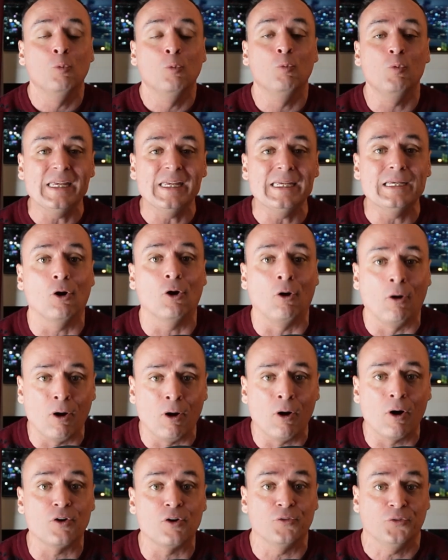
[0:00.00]
We
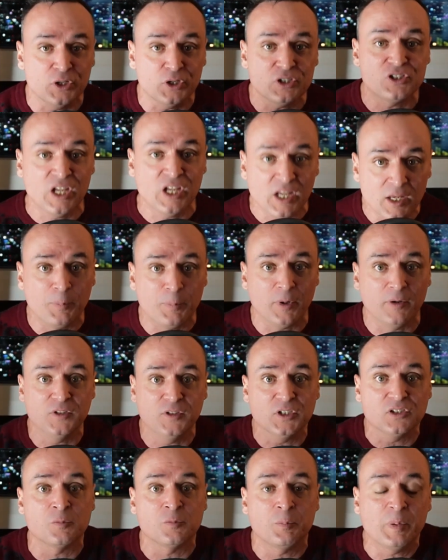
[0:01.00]
are the tip of
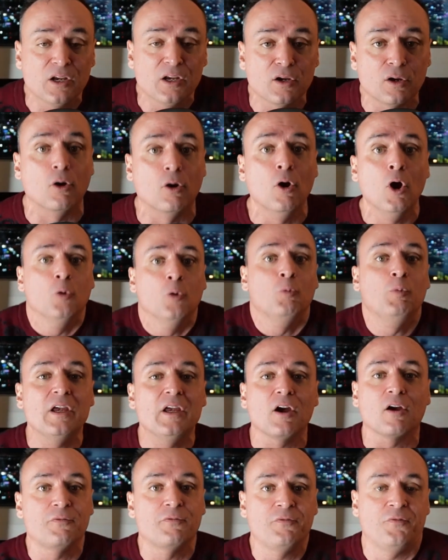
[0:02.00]
the spear.
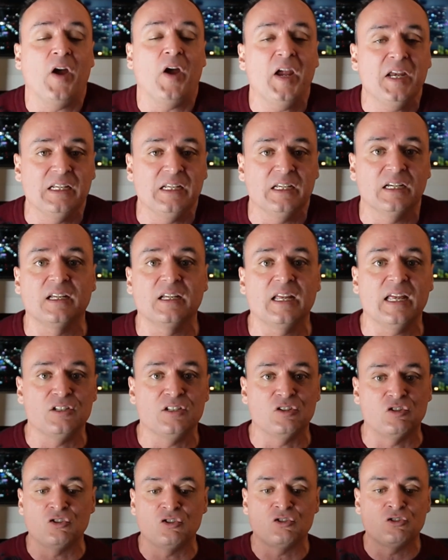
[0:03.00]
We are fighting
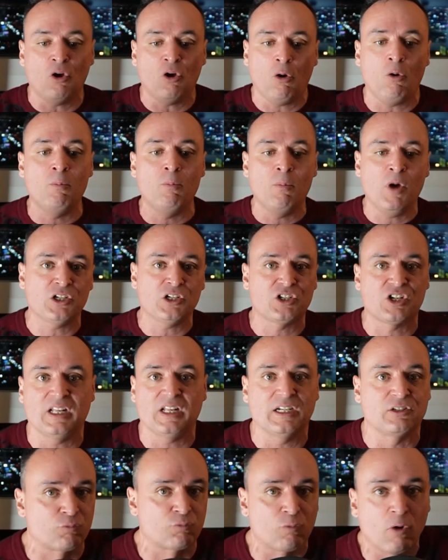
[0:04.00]
against so much
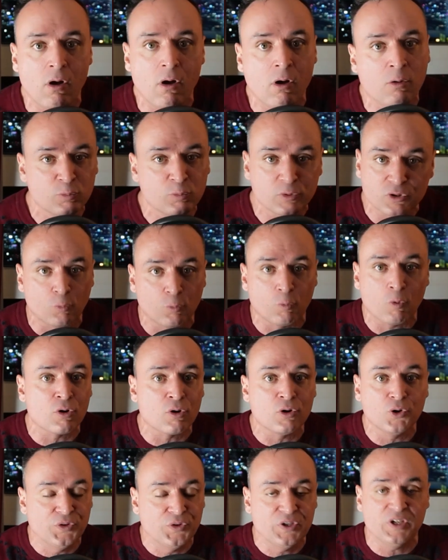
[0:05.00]
that's wrong with the
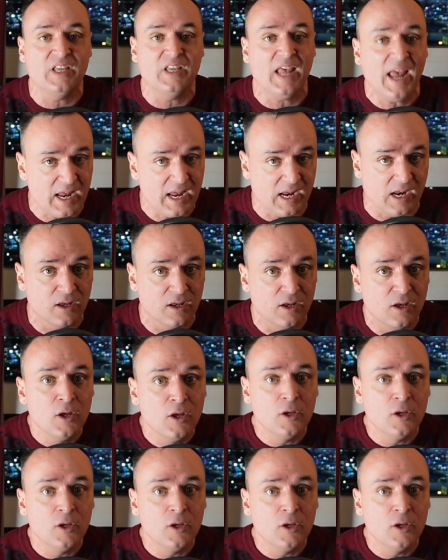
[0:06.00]
world today.